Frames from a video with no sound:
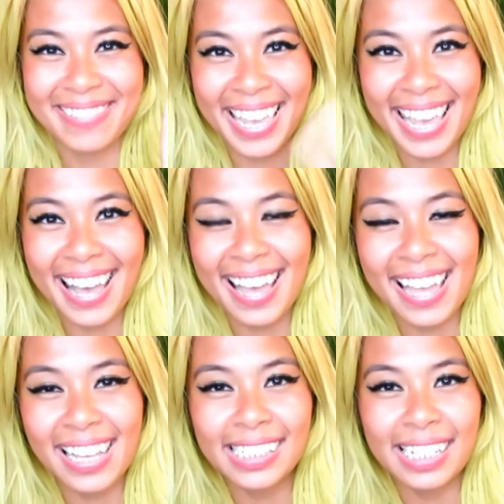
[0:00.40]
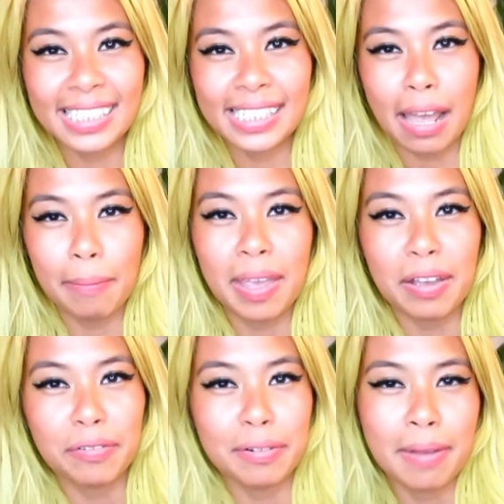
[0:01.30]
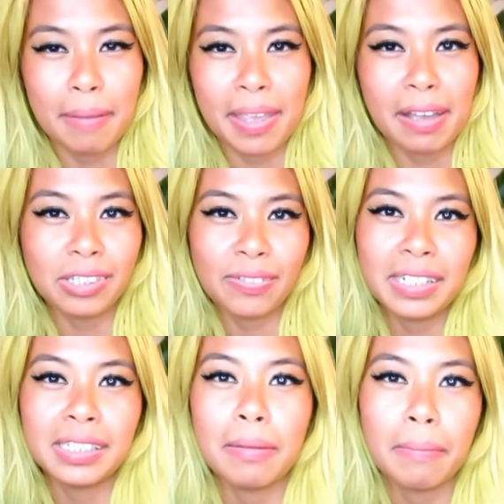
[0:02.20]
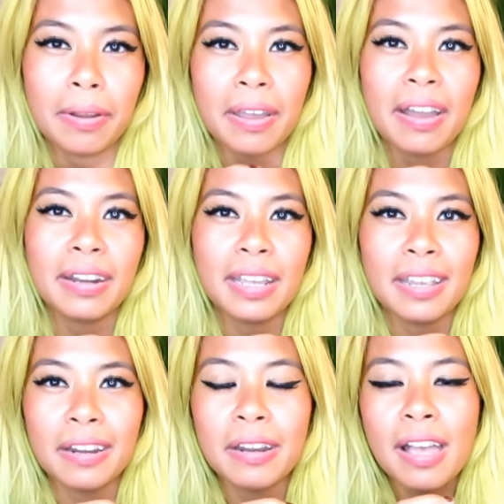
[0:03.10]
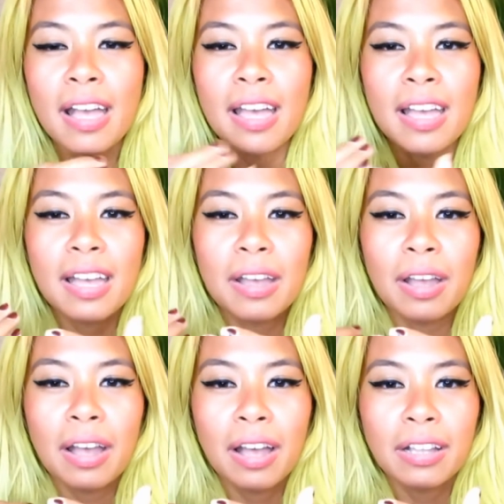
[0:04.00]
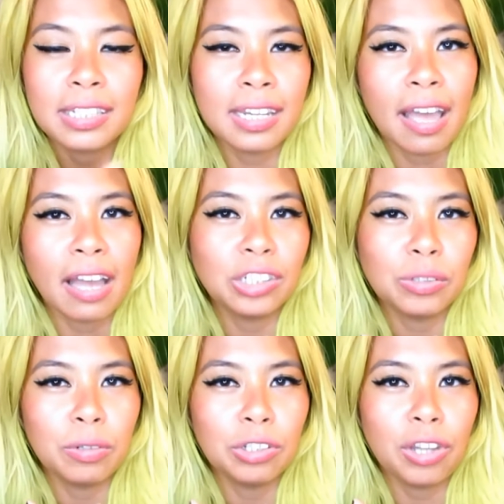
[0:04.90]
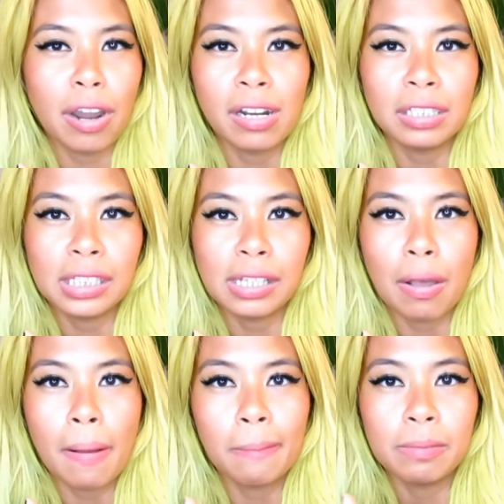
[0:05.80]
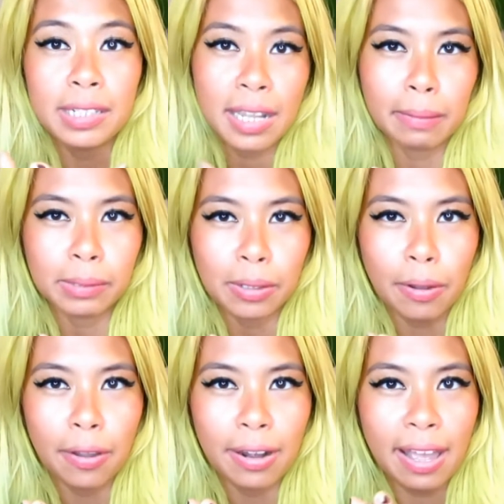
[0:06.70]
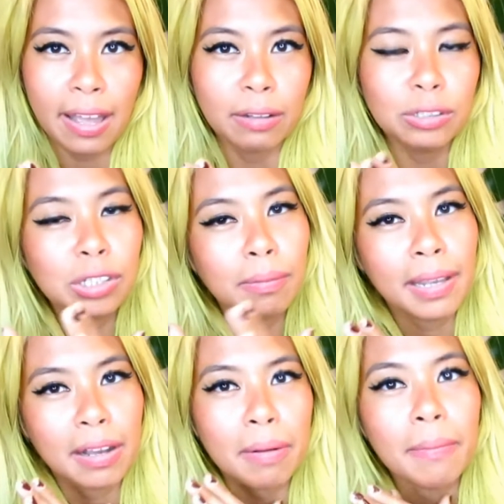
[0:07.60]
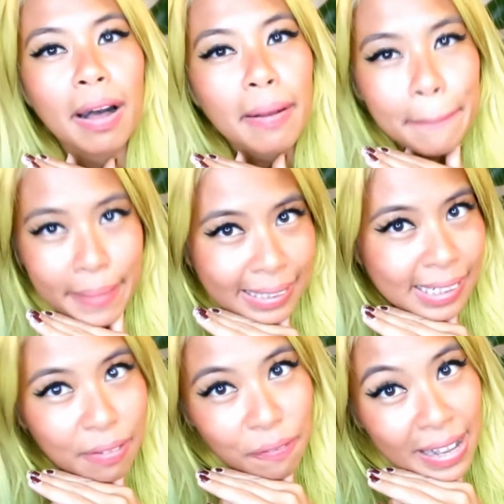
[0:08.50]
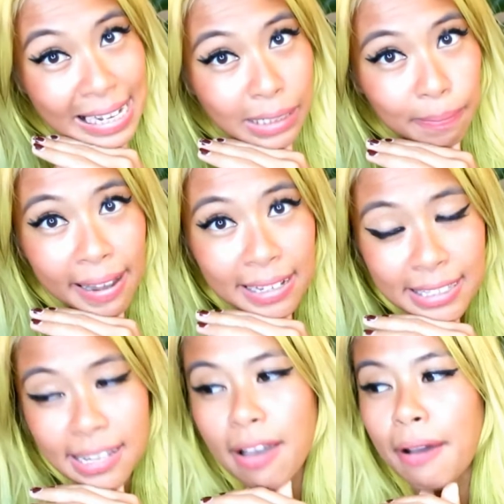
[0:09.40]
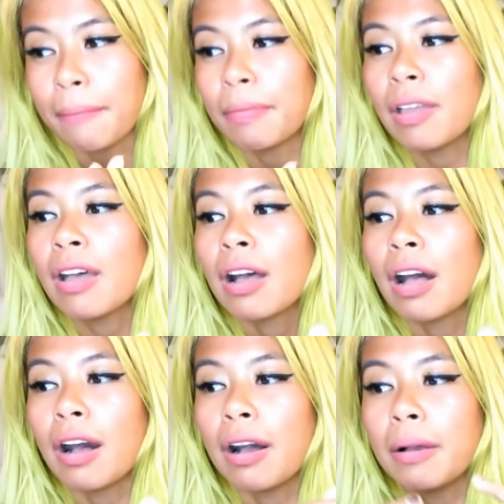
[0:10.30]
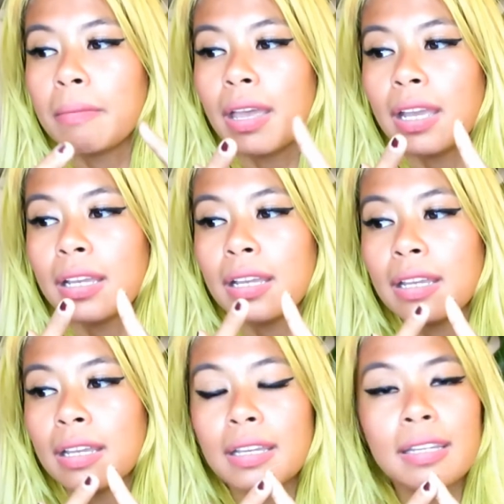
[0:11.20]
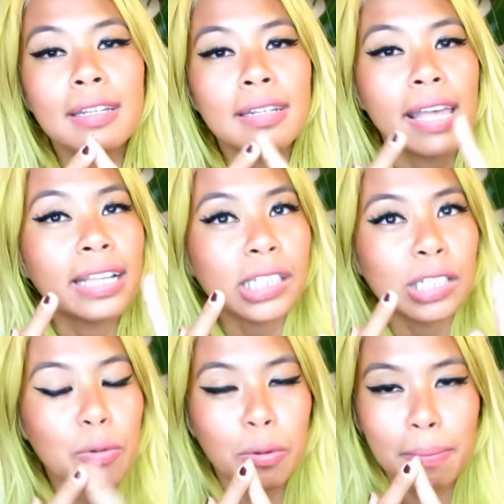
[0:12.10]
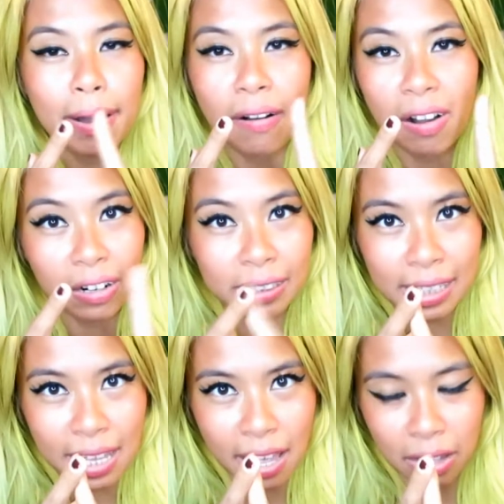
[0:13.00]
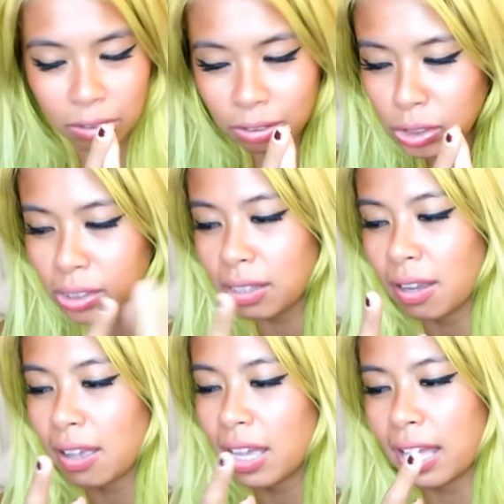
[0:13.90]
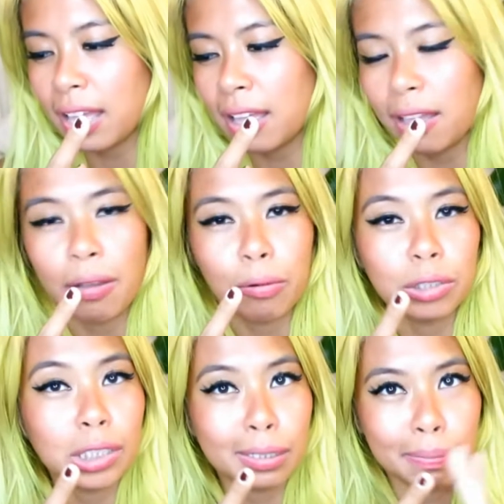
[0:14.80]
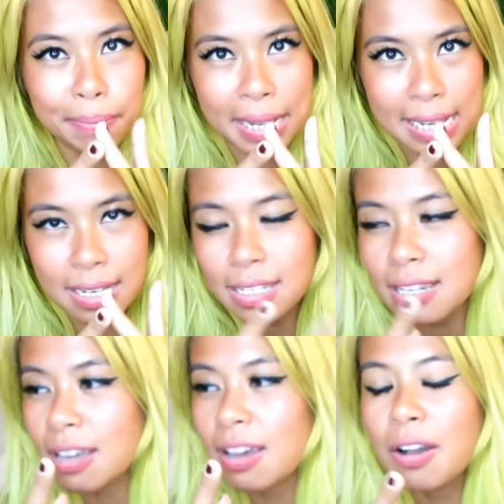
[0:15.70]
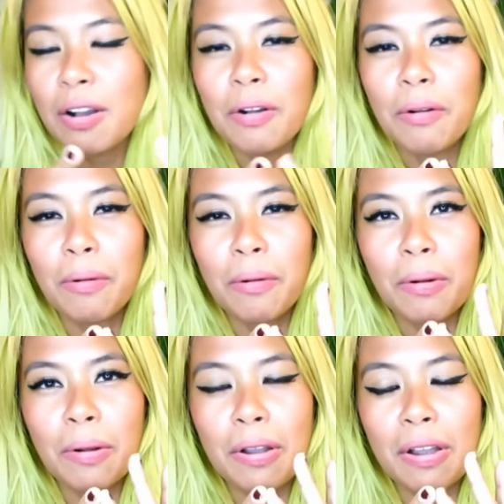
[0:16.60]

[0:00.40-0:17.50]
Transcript: Hey guys, it's Abigail from Abigail's Face and Body Art here. Today I just want to share some tips on how to become a better face painter. And it's not about our skills or speed or